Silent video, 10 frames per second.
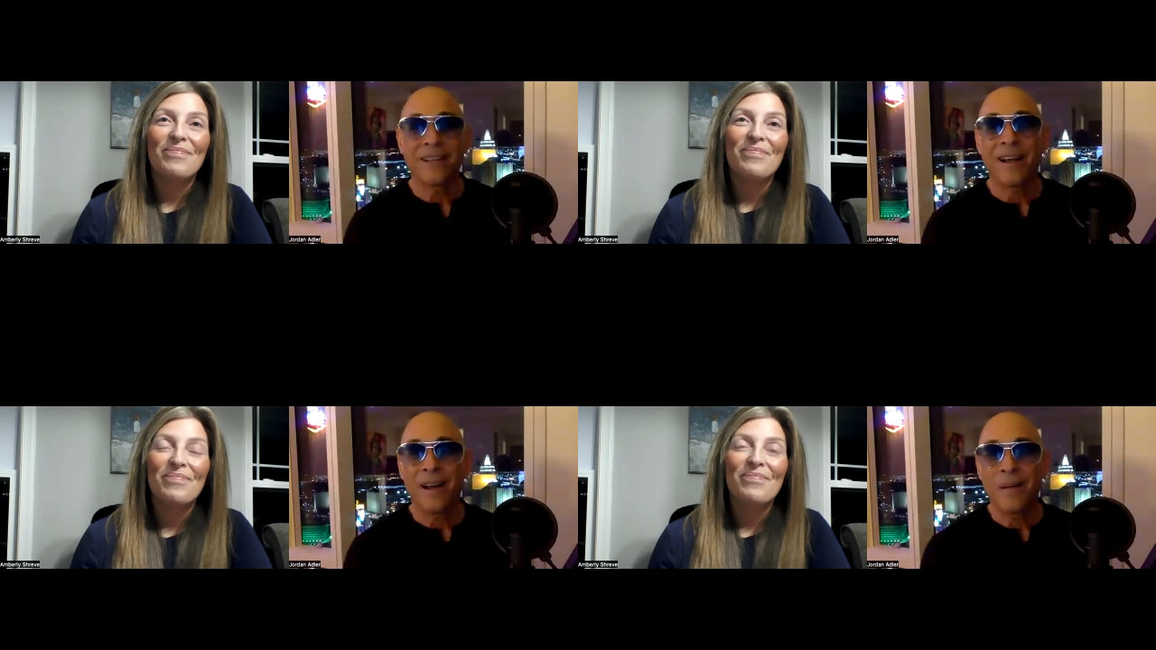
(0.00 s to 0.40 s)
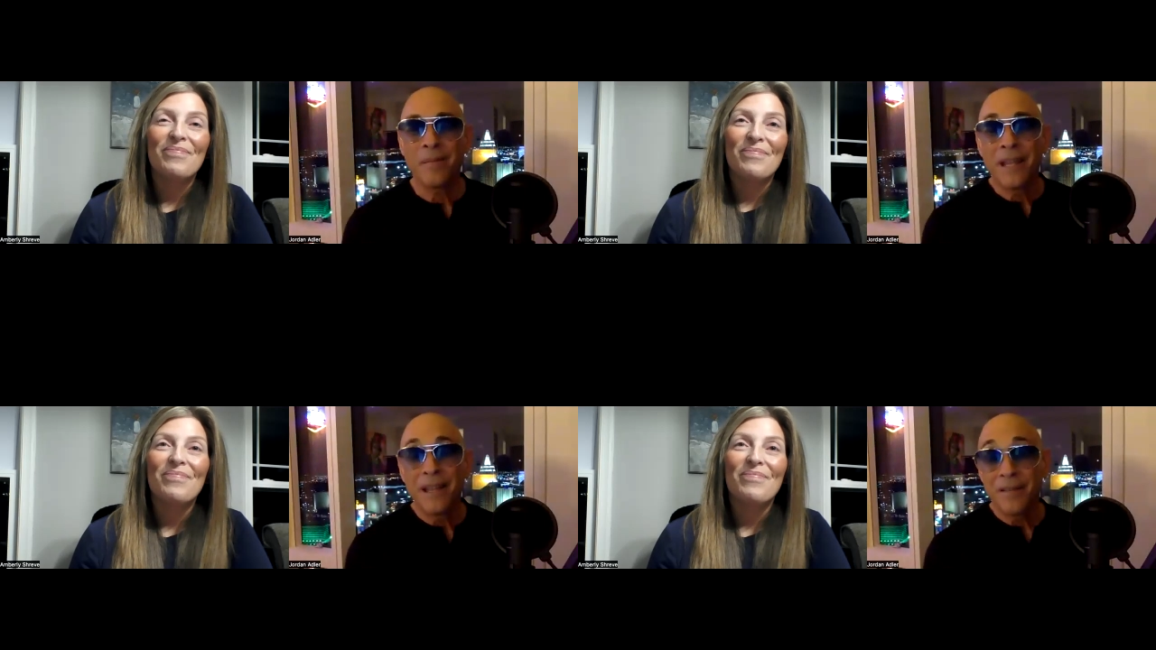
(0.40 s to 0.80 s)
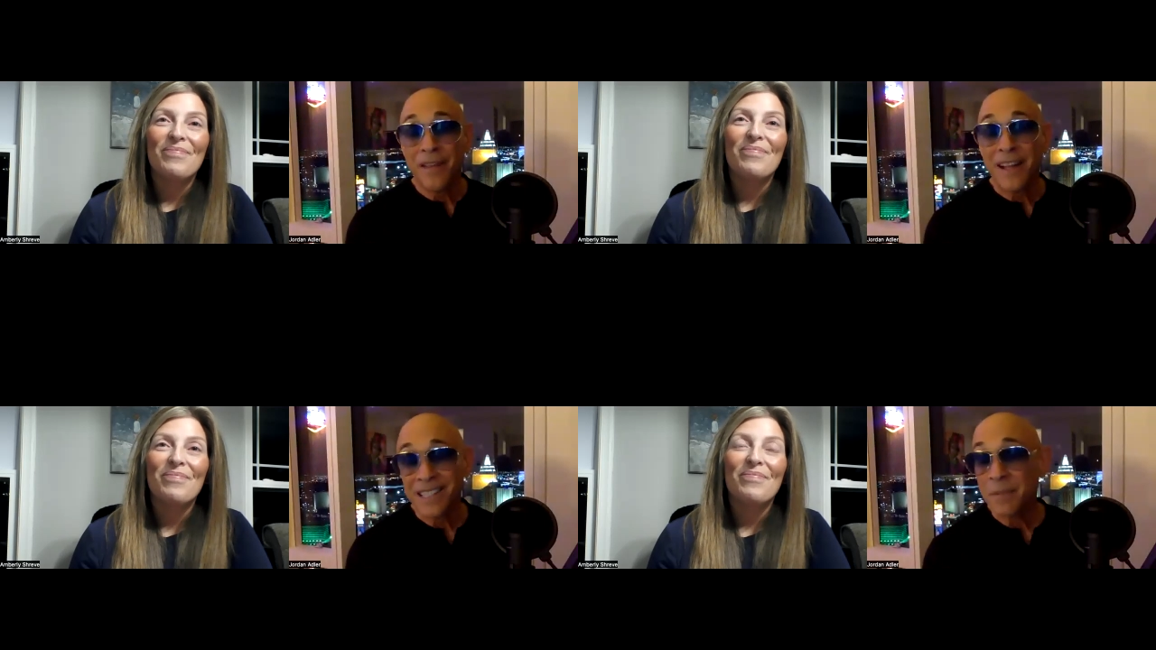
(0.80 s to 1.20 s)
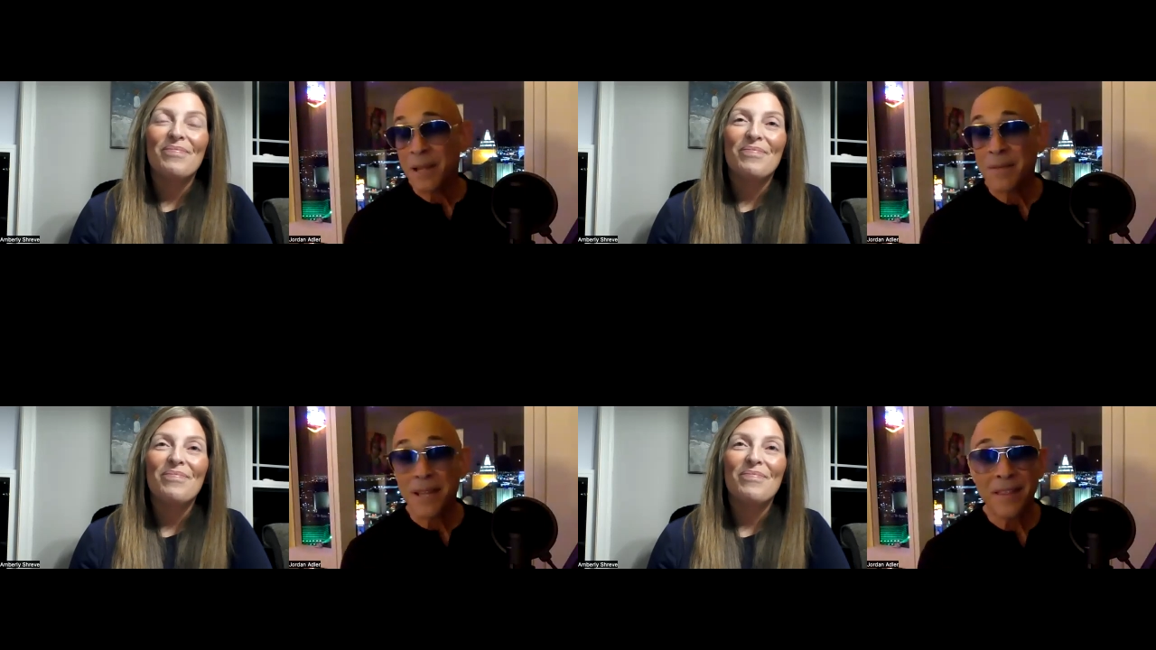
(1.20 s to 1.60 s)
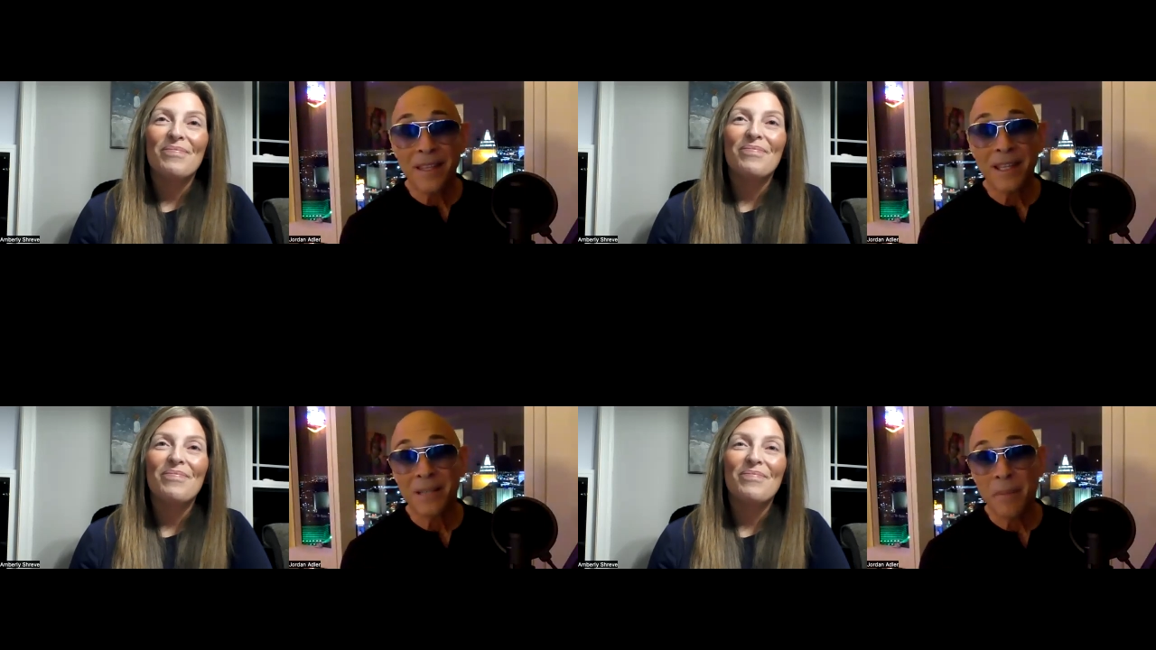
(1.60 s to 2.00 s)
Speaker 1: Um, in fact, sometimes I
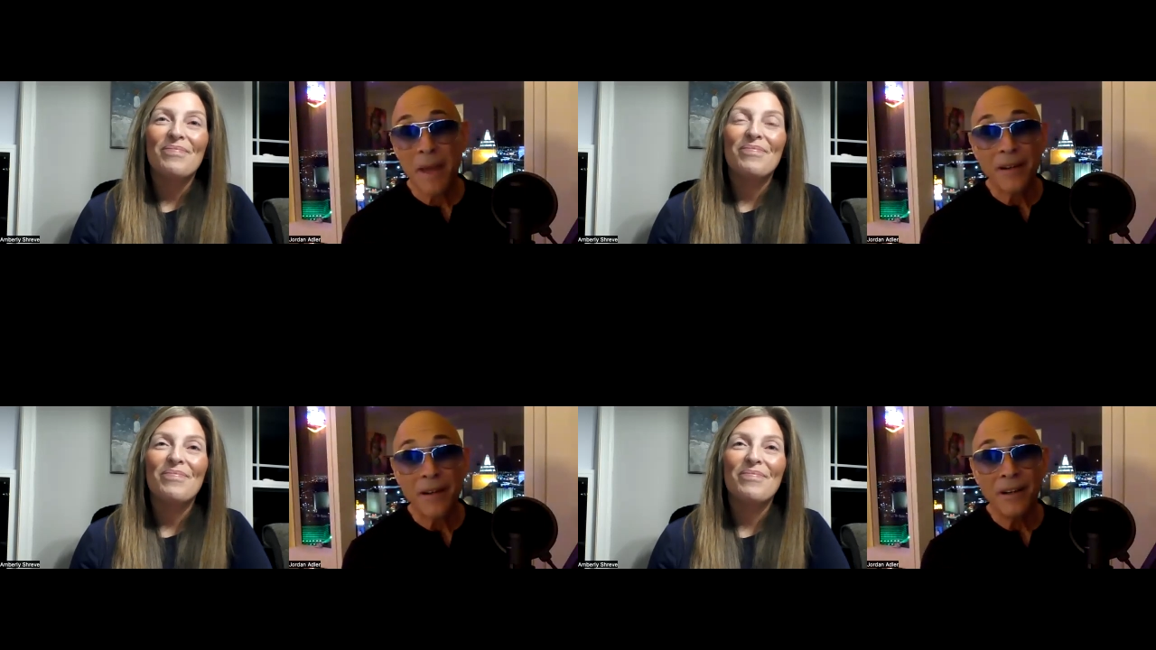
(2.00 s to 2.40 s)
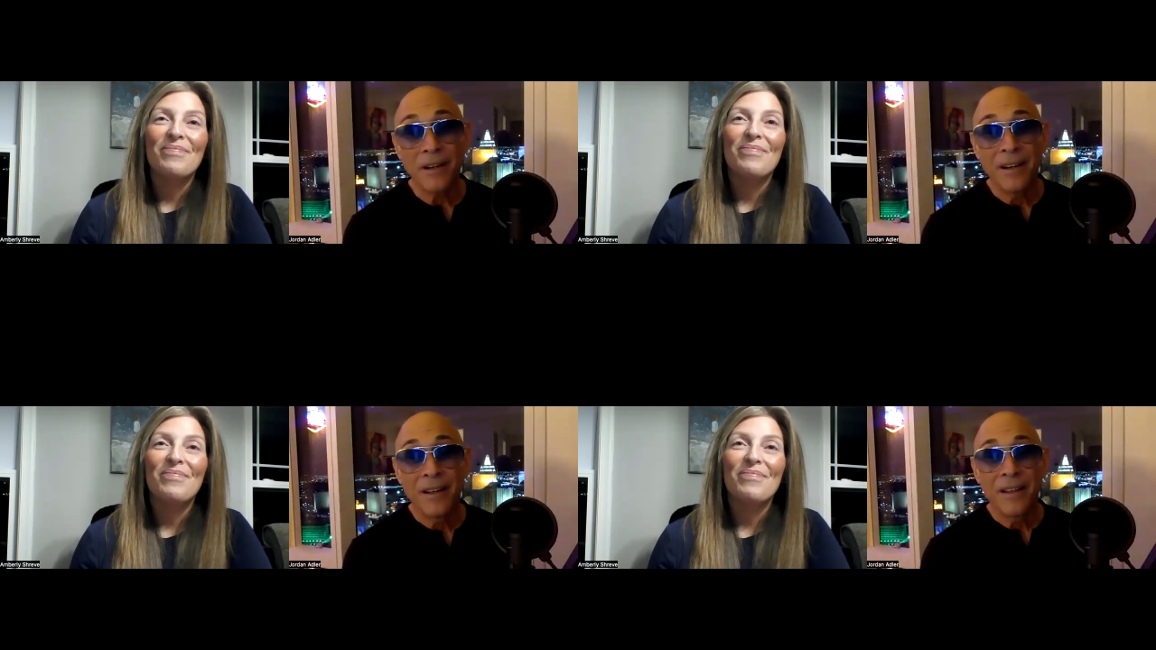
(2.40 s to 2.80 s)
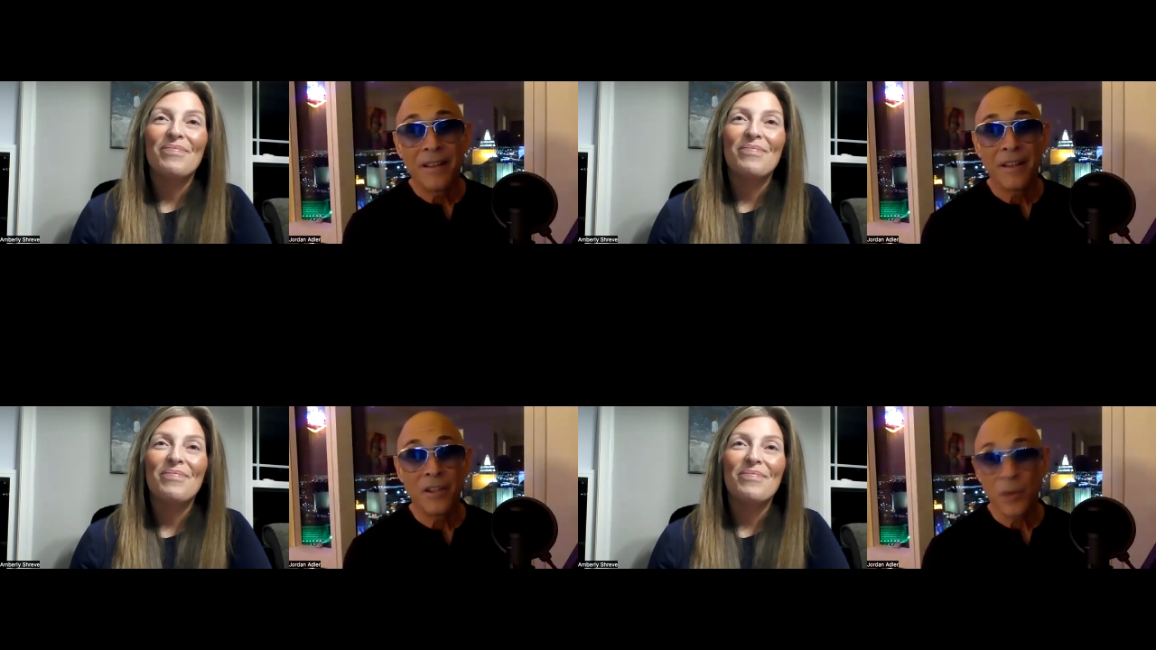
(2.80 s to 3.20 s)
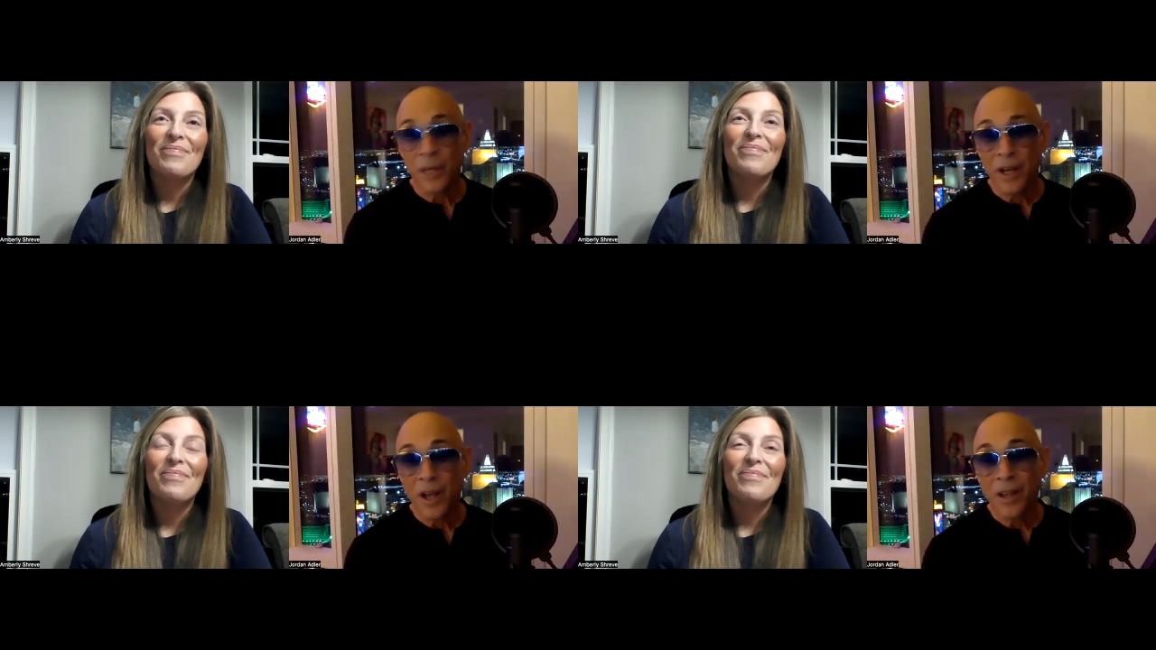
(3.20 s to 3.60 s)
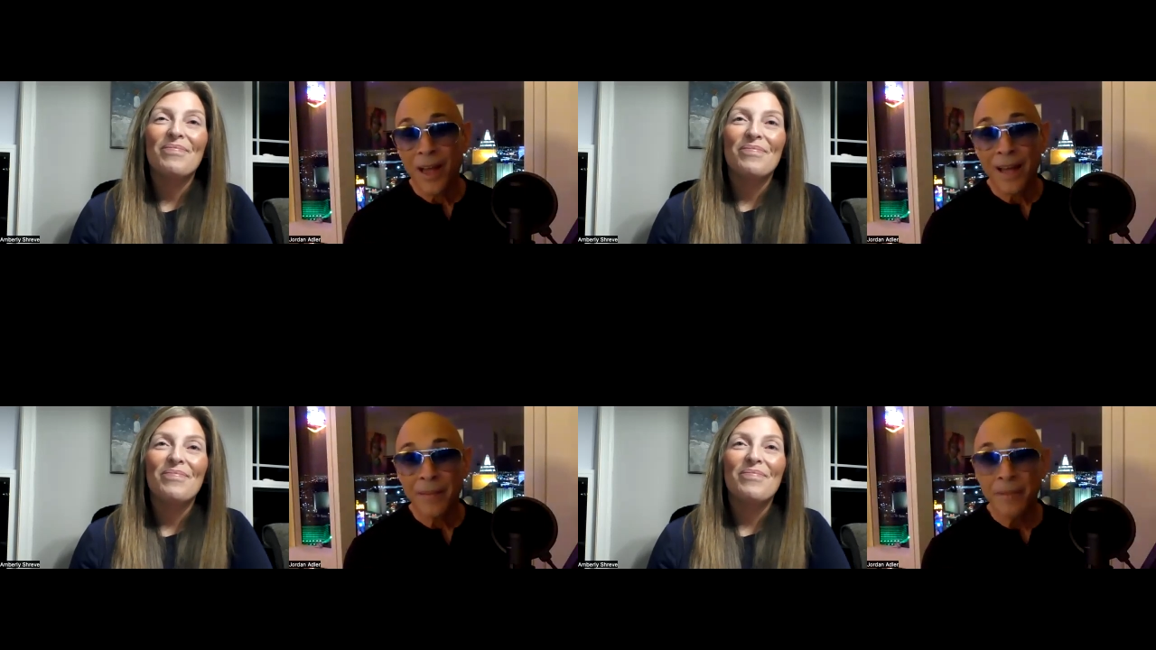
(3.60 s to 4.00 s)
think it's better than doing it
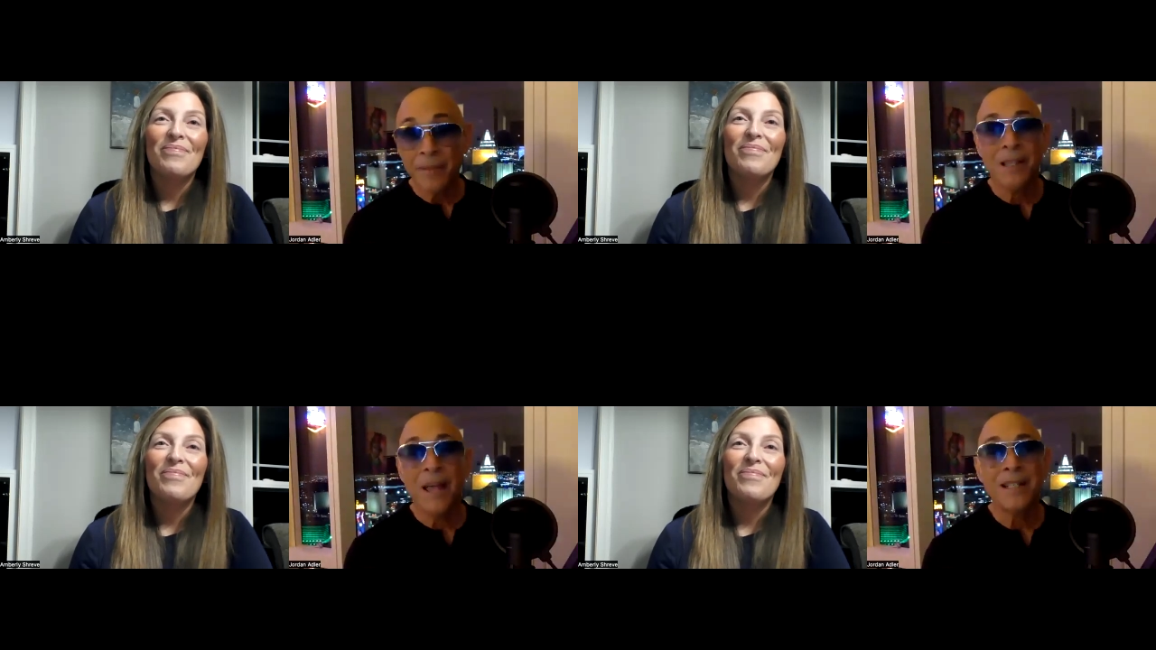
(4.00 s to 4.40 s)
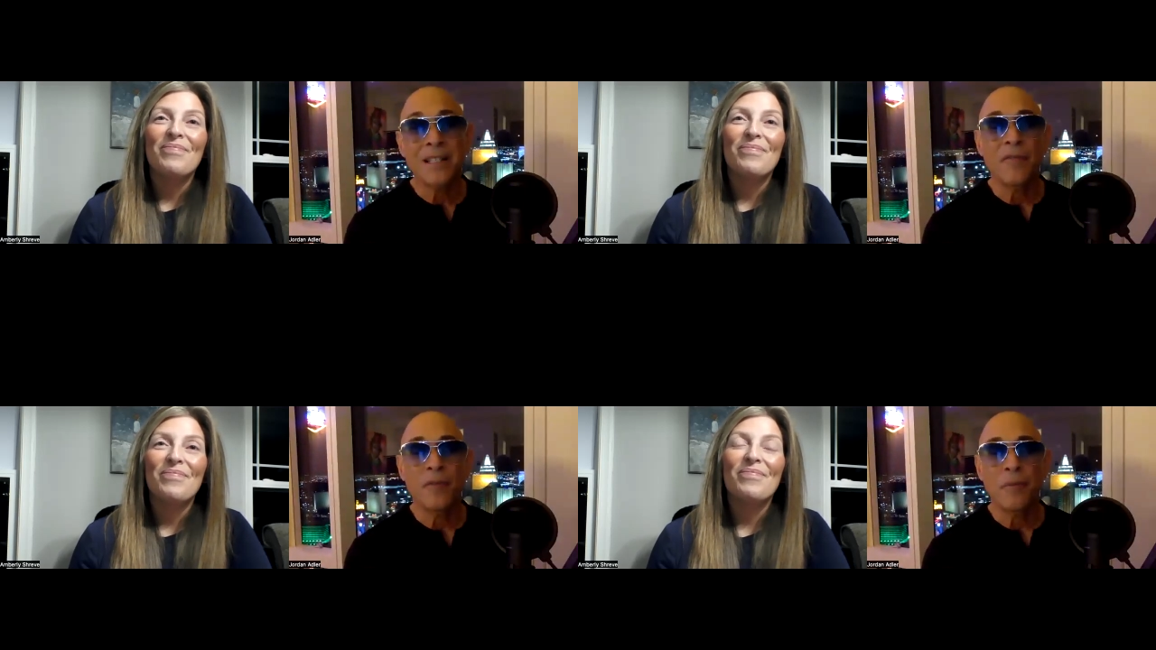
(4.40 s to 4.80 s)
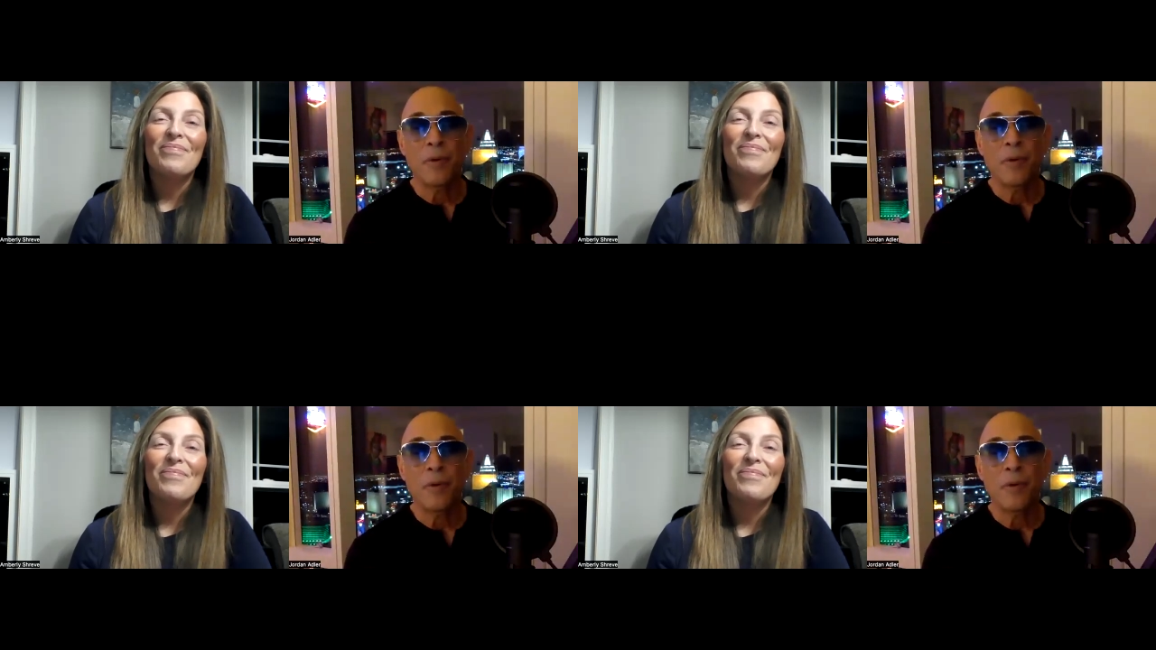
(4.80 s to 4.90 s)
online because a lot of stuff we